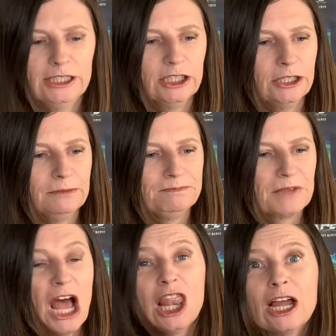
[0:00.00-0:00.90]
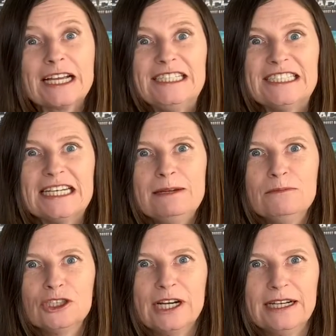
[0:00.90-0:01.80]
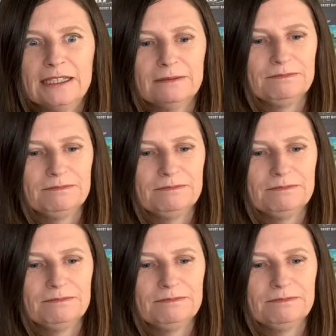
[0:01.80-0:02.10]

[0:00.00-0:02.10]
her, like a steam train.